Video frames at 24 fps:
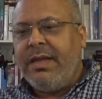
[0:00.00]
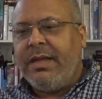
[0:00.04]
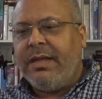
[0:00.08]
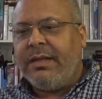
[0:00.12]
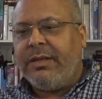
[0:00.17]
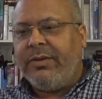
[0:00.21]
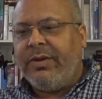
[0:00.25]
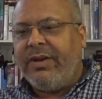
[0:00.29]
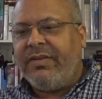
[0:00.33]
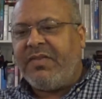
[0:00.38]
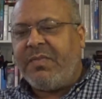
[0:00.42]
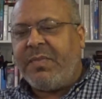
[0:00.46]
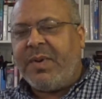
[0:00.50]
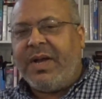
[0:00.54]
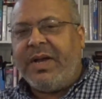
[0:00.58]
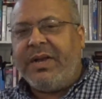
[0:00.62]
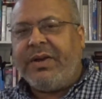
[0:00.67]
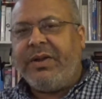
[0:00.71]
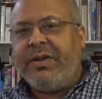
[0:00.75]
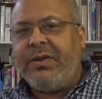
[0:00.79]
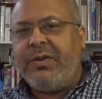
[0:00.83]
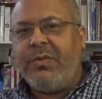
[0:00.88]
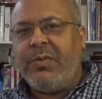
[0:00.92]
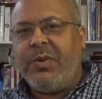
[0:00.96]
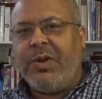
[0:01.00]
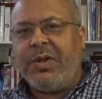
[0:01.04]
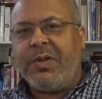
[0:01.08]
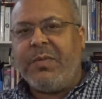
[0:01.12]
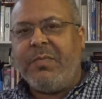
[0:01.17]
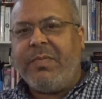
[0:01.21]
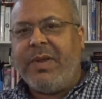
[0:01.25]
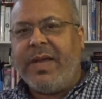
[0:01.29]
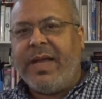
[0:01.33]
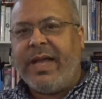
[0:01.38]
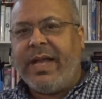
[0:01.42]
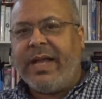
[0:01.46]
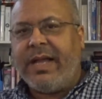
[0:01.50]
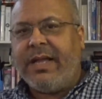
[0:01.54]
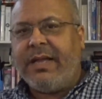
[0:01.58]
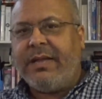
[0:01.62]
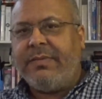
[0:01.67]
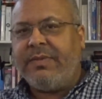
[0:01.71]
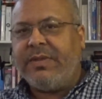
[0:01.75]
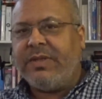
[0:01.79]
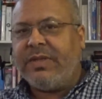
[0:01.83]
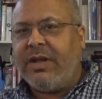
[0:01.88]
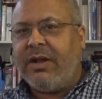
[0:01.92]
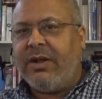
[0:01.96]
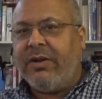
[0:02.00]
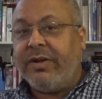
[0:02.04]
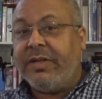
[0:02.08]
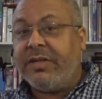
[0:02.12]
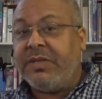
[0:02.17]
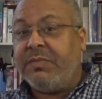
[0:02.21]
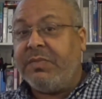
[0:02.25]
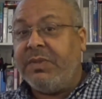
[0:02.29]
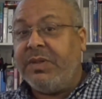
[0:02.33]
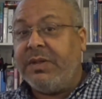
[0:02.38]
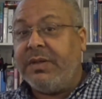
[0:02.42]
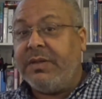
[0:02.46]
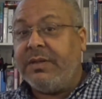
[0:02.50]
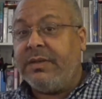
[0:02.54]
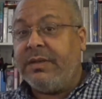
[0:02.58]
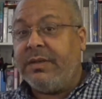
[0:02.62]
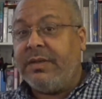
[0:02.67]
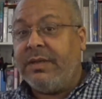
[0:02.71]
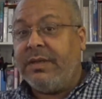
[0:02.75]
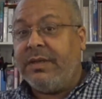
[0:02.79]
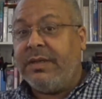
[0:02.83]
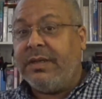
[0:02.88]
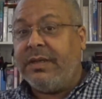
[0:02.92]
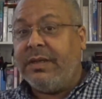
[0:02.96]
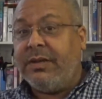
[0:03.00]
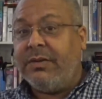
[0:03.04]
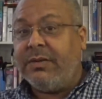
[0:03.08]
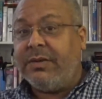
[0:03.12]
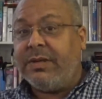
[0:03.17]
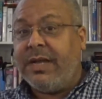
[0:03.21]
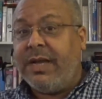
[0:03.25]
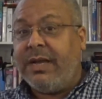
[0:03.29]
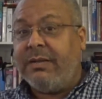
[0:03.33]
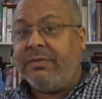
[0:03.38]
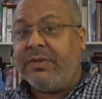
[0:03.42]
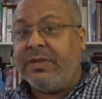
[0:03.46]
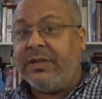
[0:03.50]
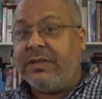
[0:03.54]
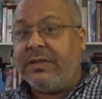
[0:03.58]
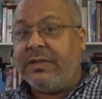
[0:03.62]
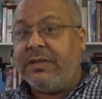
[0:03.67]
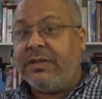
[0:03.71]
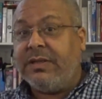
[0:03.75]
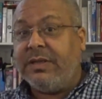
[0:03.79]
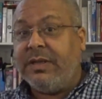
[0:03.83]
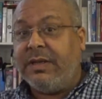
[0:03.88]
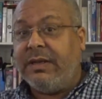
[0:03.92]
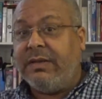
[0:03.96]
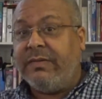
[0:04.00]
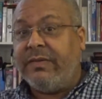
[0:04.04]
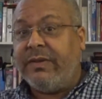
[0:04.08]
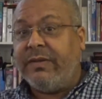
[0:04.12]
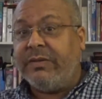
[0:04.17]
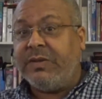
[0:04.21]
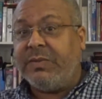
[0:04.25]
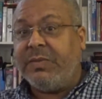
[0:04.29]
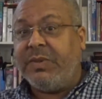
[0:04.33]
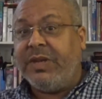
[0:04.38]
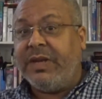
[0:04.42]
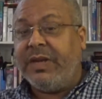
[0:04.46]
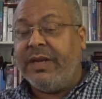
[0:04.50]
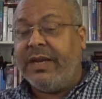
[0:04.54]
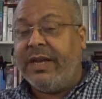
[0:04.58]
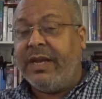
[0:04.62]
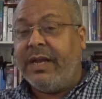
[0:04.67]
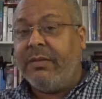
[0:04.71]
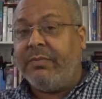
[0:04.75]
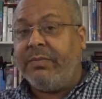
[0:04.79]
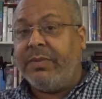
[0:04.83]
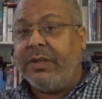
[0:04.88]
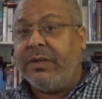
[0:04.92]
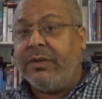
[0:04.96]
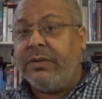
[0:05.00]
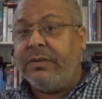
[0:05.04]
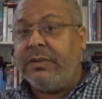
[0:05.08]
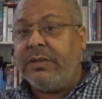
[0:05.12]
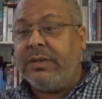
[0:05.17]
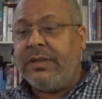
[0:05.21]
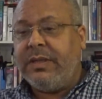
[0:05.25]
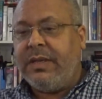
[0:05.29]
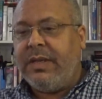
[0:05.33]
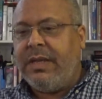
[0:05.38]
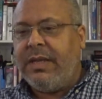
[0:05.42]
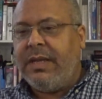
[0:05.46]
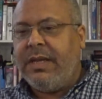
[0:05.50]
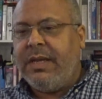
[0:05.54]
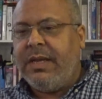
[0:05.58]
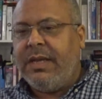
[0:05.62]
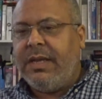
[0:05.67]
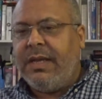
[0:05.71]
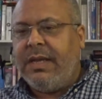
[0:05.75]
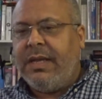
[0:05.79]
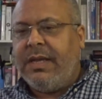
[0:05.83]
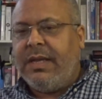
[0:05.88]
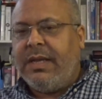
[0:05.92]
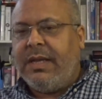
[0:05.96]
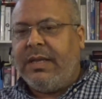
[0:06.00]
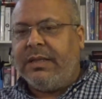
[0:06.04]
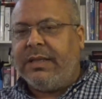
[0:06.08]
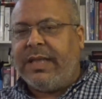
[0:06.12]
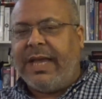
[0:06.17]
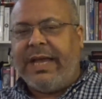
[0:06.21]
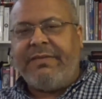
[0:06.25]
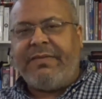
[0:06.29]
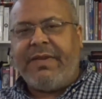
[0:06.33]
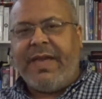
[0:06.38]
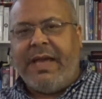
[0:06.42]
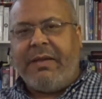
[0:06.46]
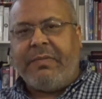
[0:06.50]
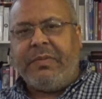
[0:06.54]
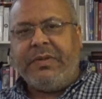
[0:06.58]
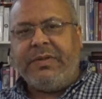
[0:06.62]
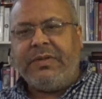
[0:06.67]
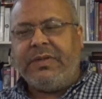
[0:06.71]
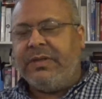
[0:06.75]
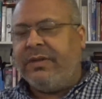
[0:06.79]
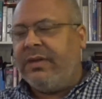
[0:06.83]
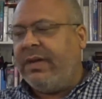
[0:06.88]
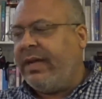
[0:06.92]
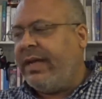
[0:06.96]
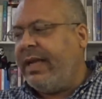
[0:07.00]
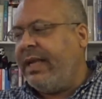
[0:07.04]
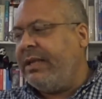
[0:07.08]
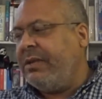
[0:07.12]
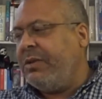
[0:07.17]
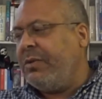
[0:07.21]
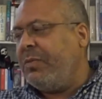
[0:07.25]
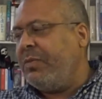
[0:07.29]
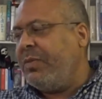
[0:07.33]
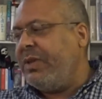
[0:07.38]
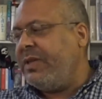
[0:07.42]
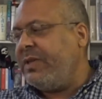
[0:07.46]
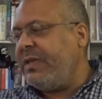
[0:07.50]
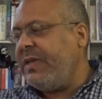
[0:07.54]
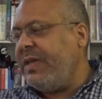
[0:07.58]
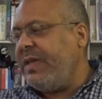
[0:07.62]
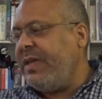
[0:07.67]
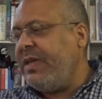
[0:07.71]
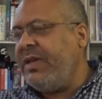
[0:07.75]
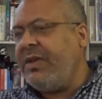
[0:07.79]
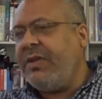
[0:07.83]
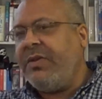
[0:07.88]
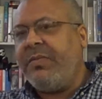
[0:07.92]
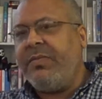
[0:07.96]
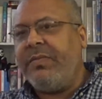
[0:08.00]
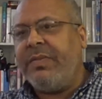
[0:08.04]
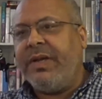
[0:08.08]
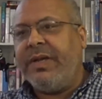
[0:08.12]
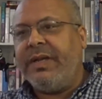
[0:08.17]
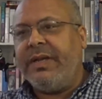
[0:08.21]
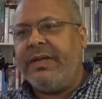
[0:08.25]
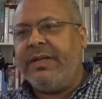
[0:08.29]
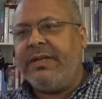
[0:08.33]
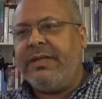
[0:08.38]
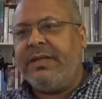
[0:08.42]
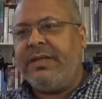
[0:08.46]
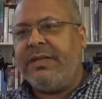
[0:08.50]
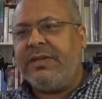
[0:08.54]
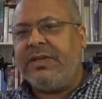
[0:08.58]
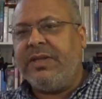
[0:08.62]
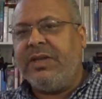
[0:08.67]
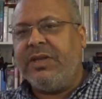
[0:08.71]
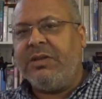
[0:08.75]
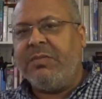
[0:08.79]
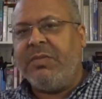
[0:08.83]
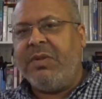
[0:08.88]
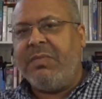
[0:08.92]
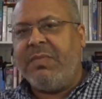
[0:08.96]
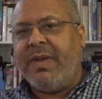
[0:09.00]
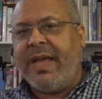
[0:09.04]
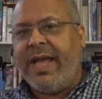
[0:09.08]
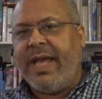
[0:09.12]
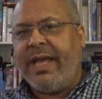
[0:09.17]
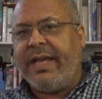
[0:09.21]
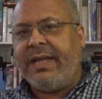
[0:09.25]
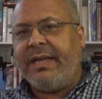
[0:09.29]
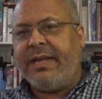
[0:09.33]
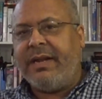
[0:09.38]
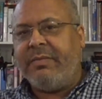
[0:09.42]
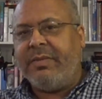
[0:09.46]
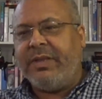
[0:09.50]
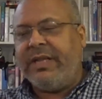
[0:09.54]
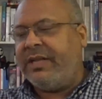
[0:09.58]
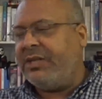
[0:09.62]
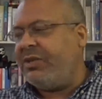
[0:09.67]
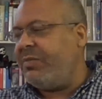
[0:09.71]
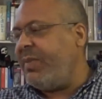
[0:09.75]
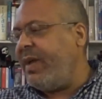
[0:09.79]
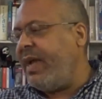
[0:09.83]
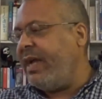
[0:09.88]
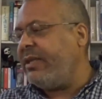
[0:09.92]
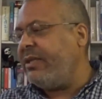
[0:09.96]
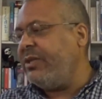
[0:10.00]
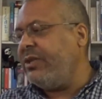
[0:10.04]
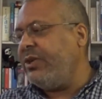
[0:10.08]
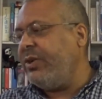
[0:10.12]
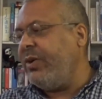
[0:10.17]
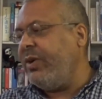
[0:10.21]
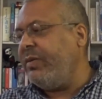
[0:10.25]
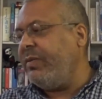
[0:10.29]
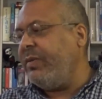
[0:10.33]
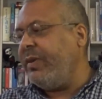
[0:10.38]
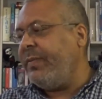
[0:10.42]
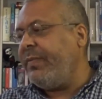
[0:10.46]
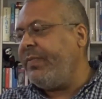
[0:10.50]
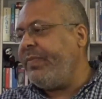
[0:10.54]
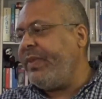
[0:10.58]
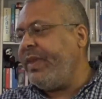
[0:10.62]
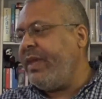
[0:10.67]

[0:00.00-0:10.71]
Hello everybody, welcome back. Sorry it's been a long time since there's been any uploads. Life happens, I got a little busy, but it's good to be back and I'm glad you're back to join me.